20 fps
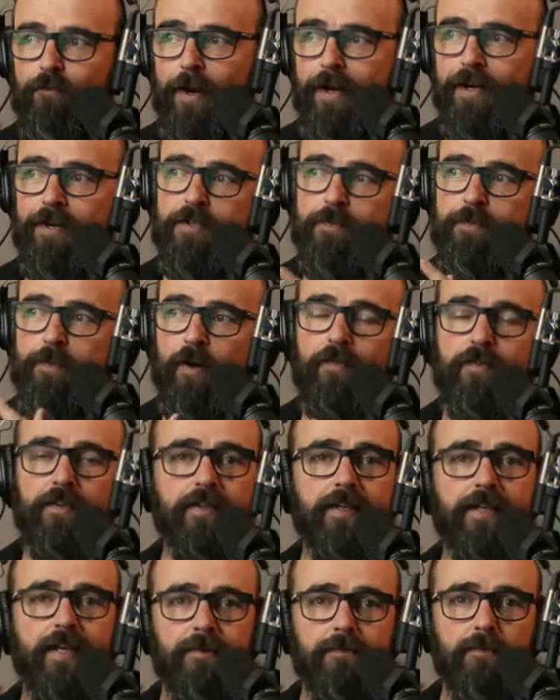renders
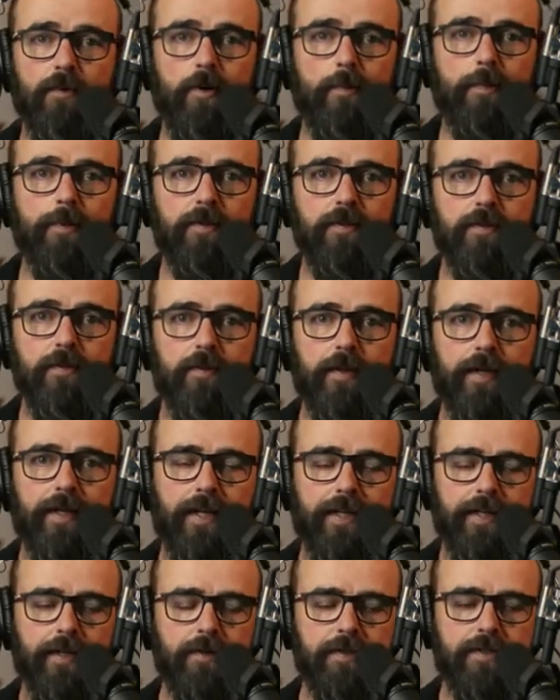perfectly on mobile, right?
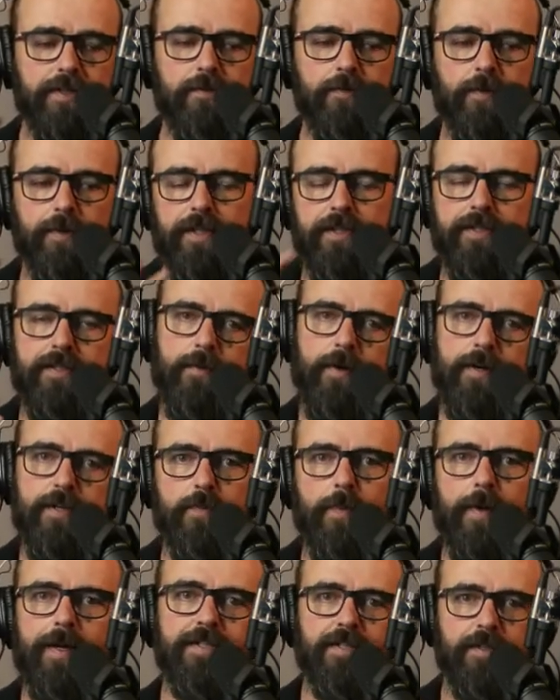I notice it's within
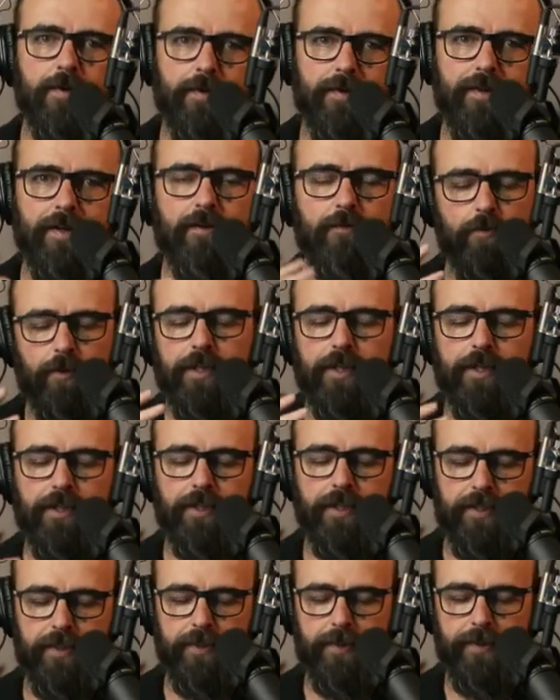Squarespace, so they're really
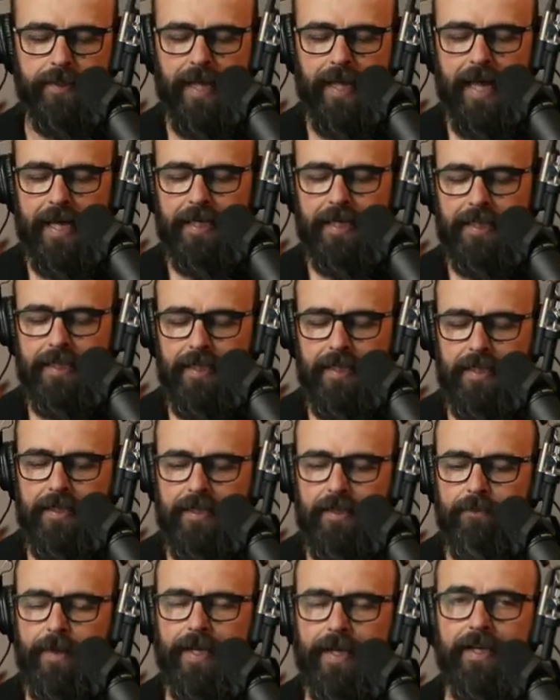good at doing that.
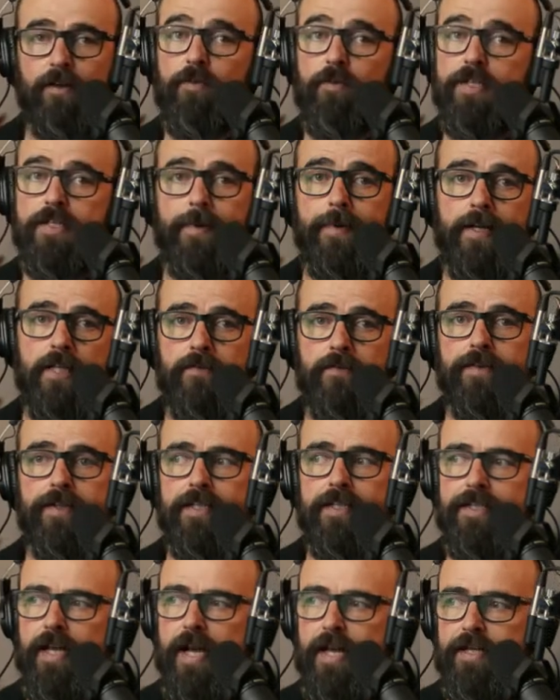Make it a responsively
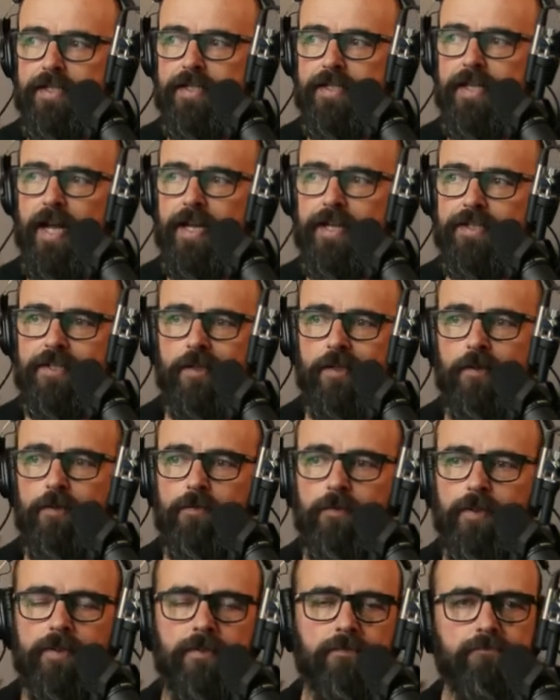designed site,
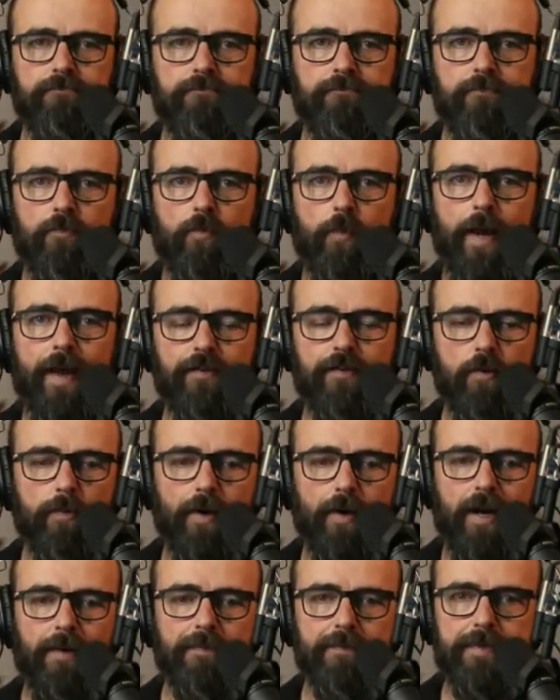so we have no
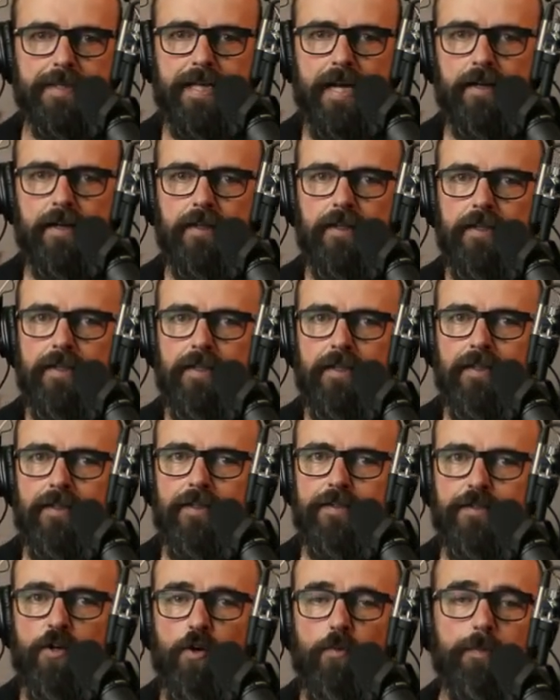problems there.
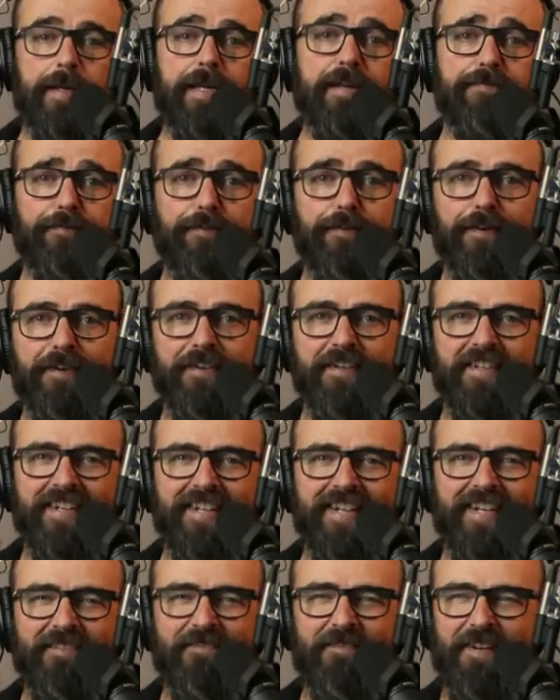There's no beef
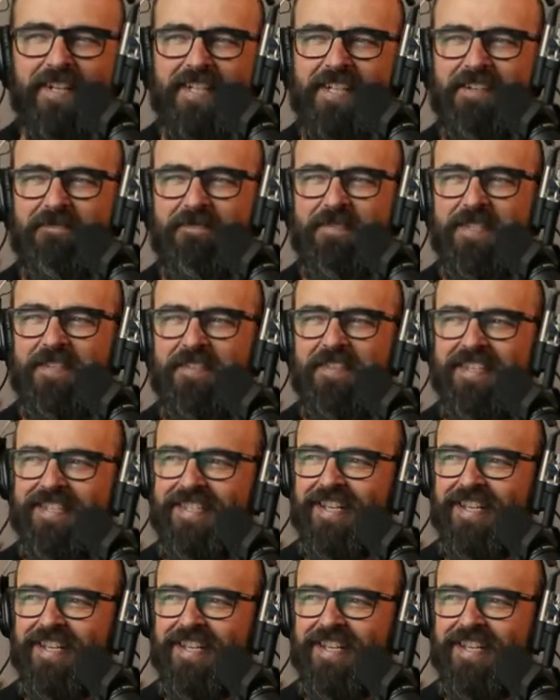when it comes to this